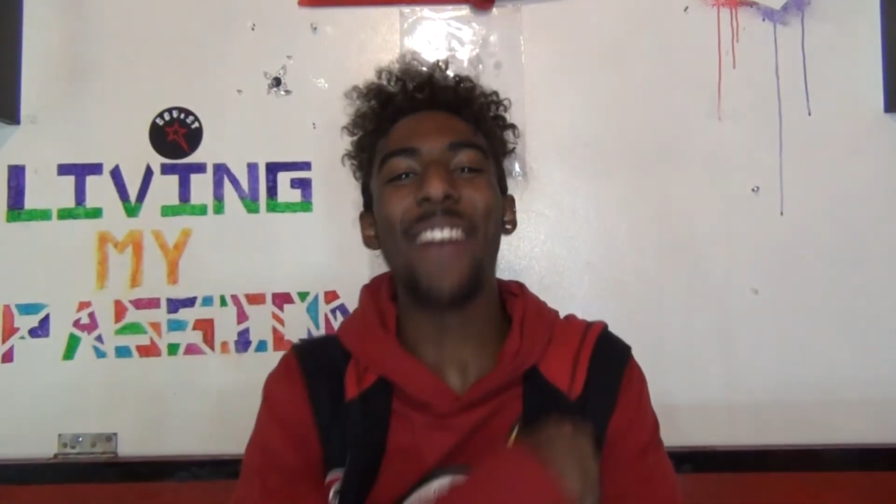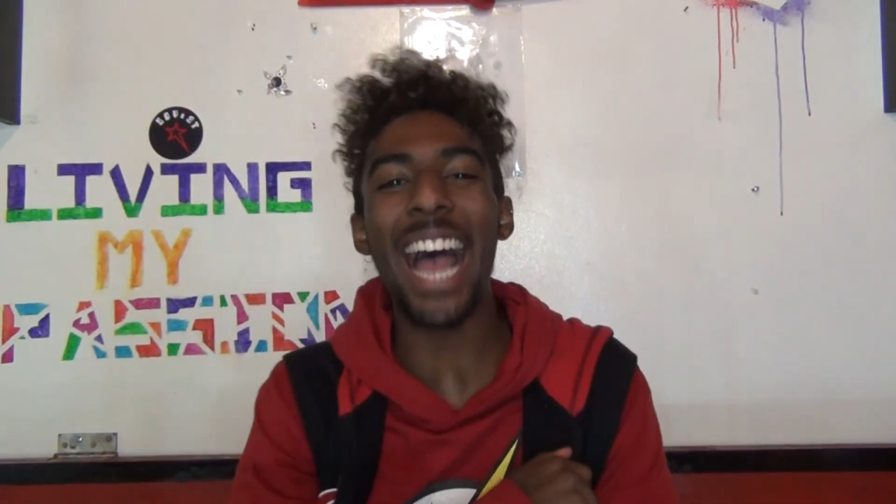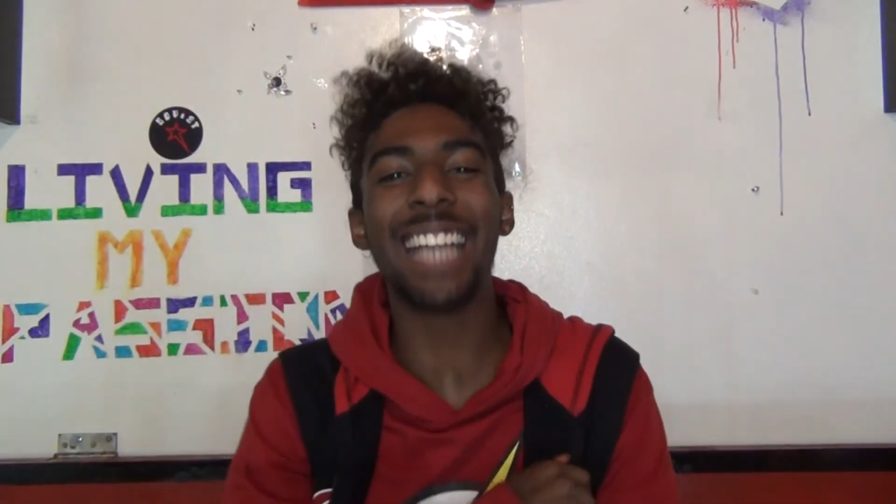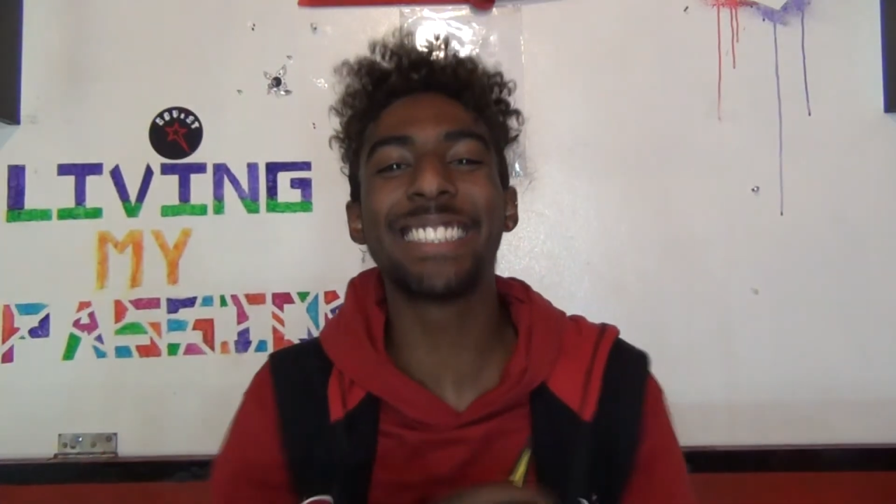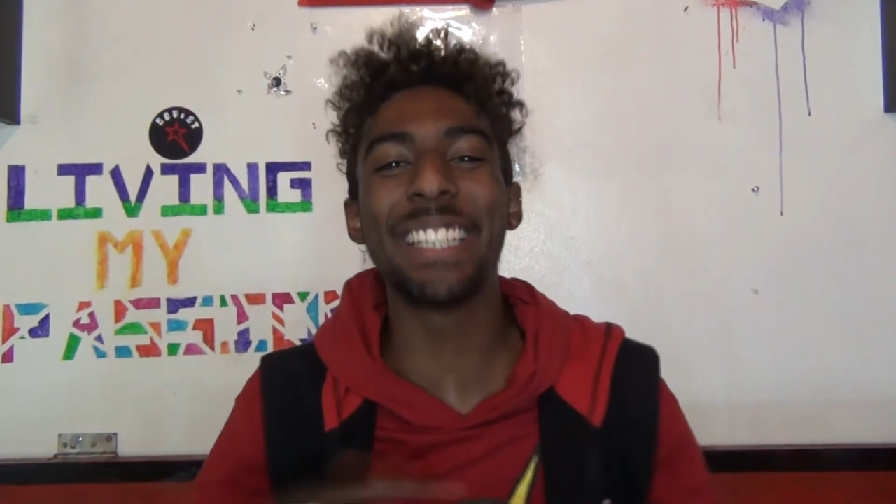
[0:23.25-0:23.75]

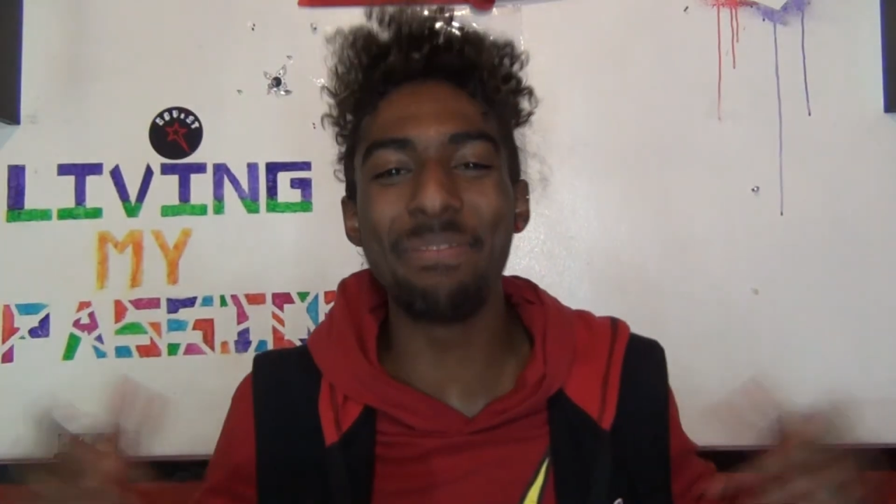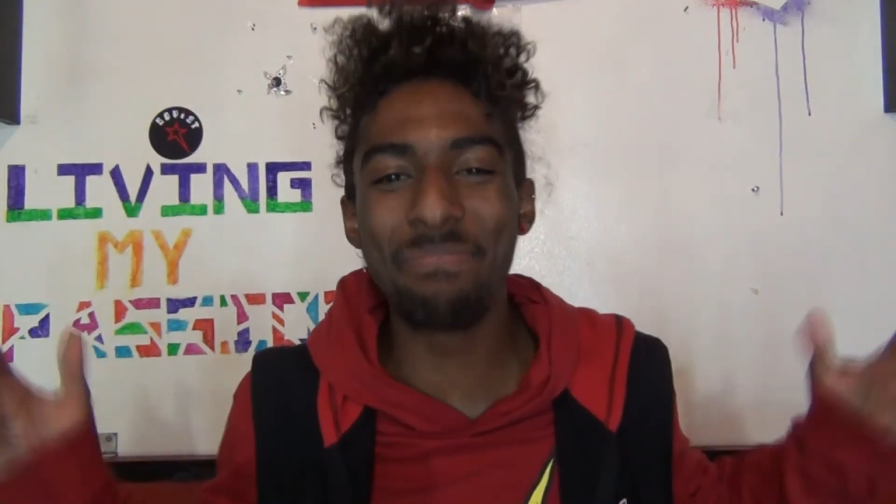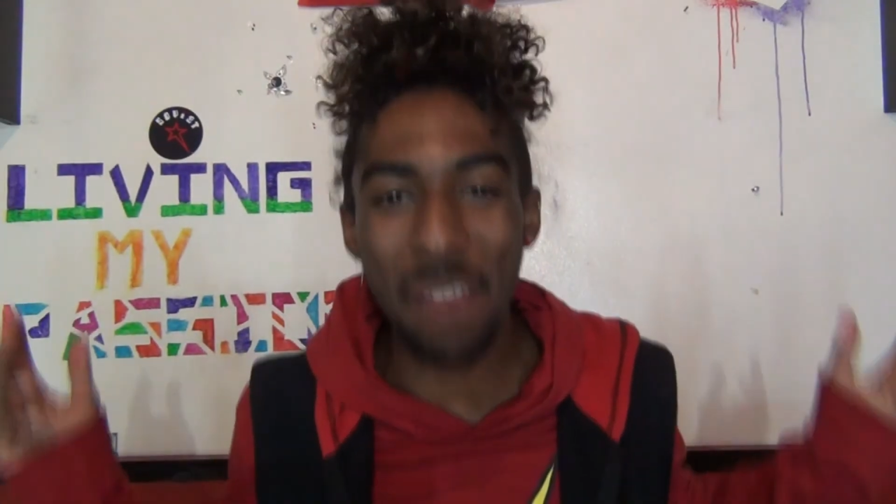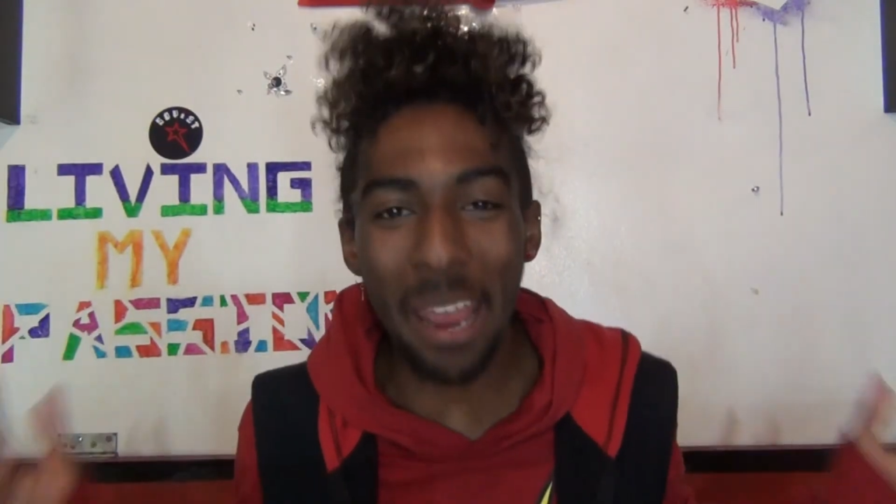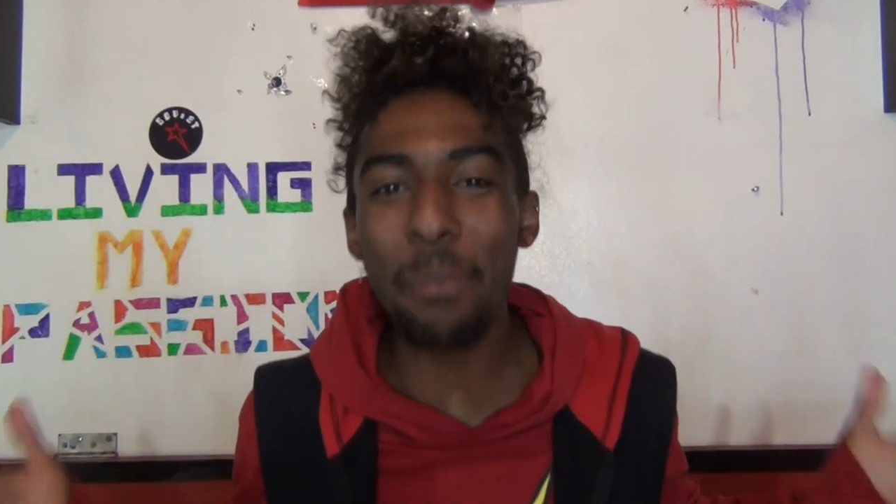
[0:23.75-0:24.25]

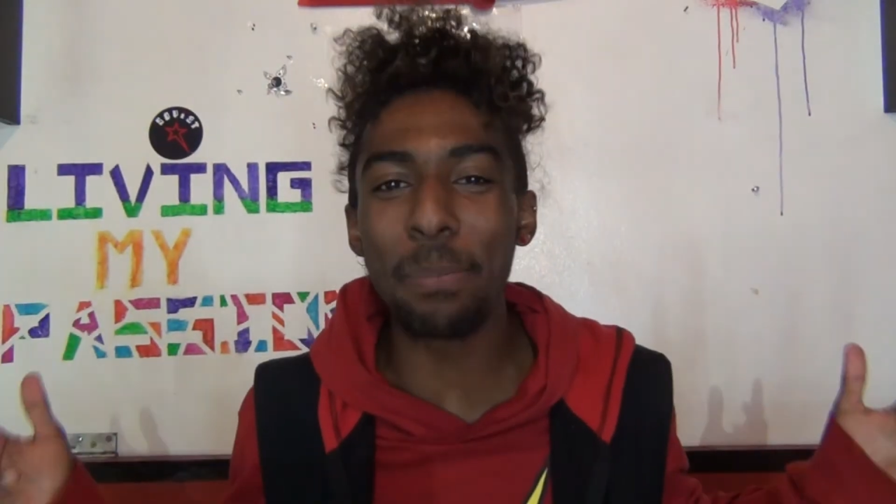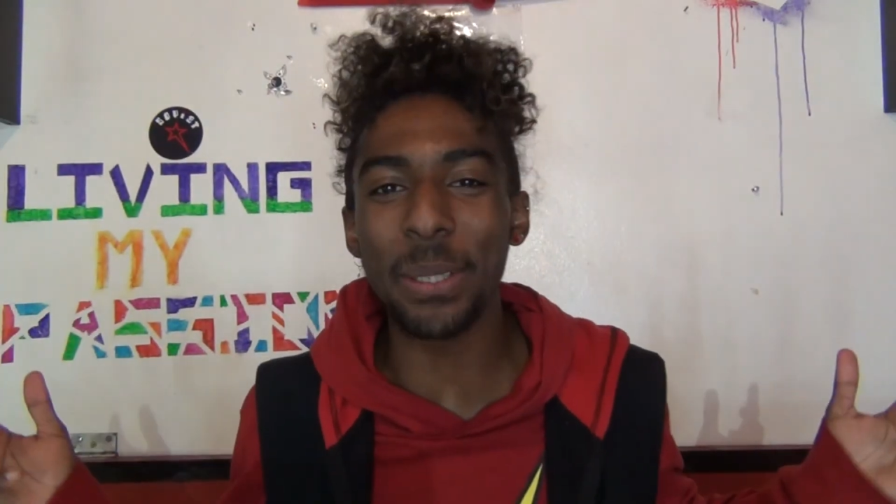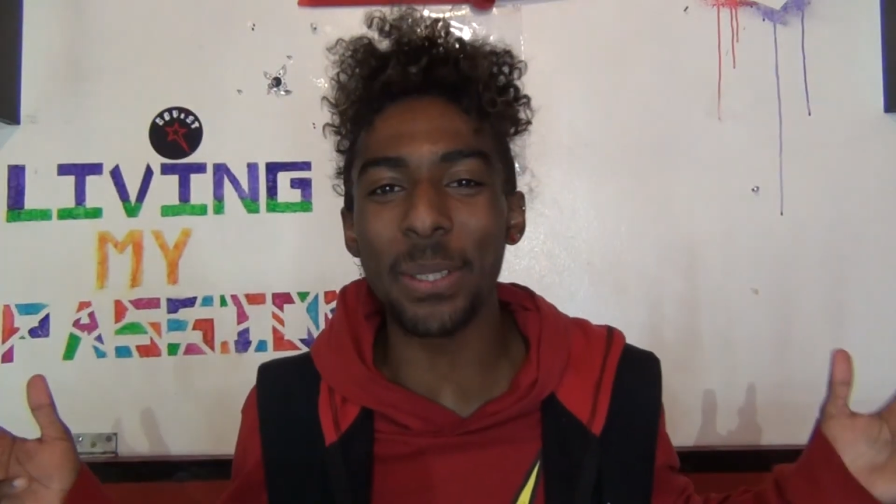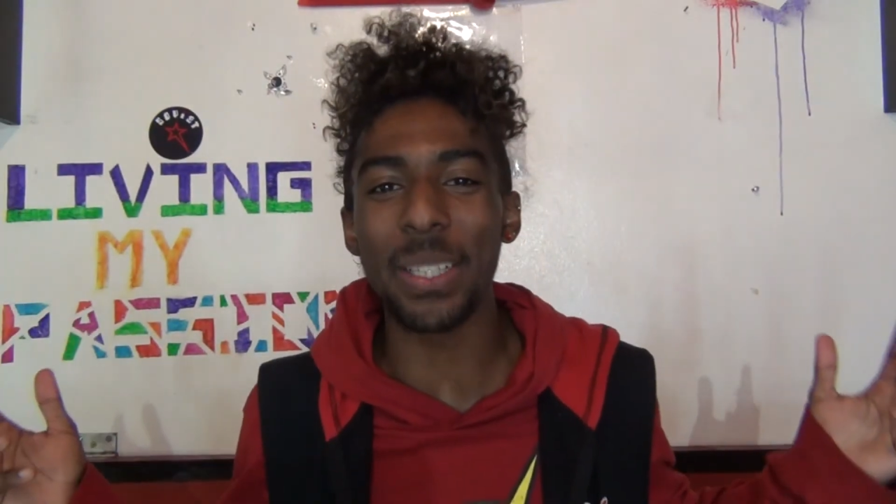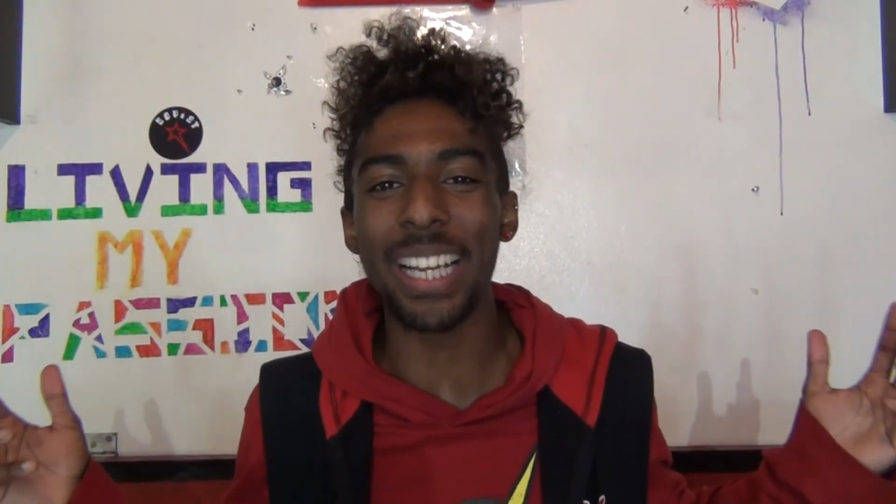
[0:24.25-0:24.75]
fashion
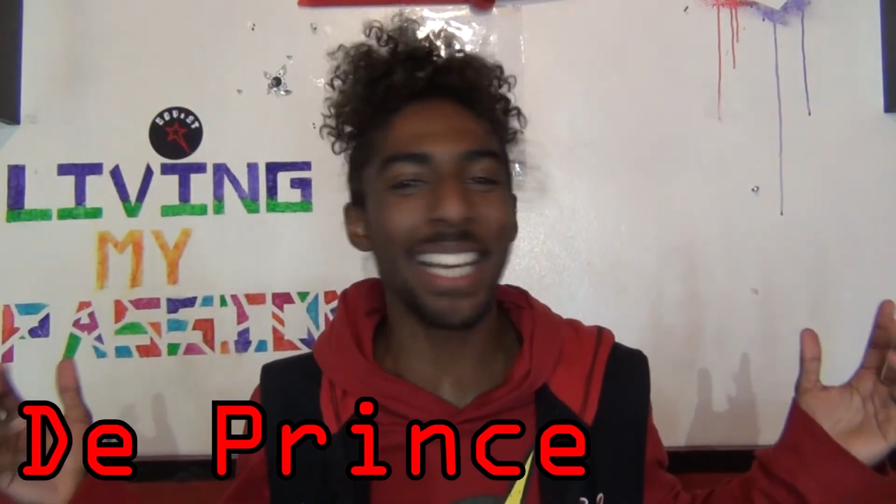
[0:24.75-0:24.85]
people?